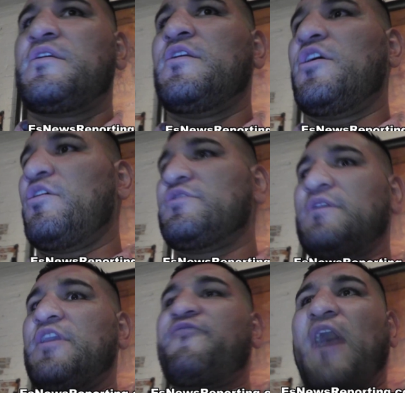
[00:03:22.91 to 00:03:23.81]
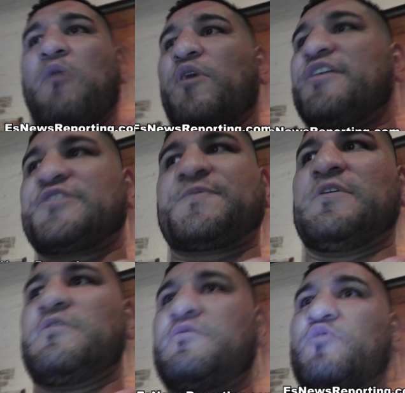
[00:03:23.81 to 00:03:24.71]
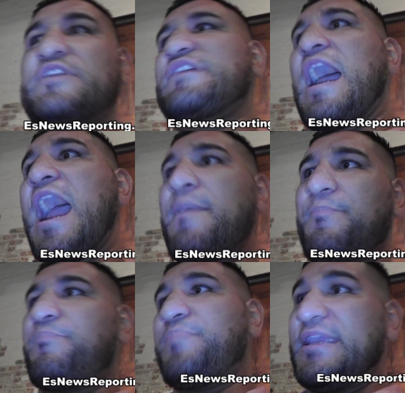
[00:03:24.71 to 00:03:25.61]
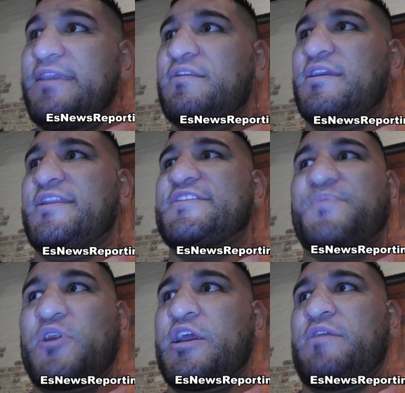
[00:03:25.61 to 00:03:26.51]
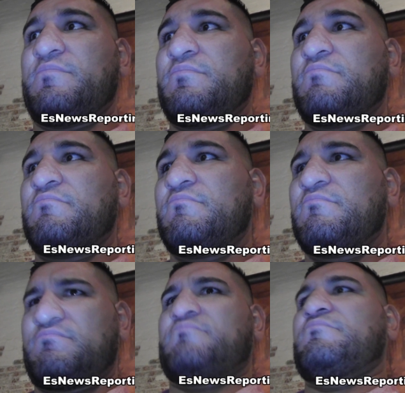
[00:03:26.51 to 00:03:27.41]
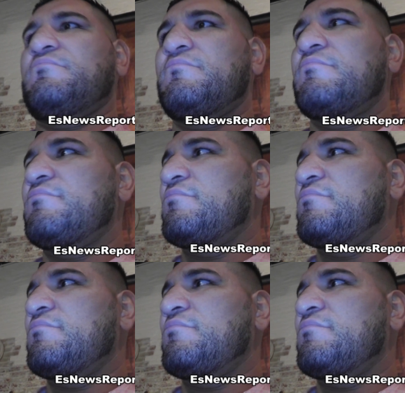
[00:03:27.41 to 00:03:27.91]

You know, he fought Witherspoon, which I beat in his prime. Yeah, Chaz,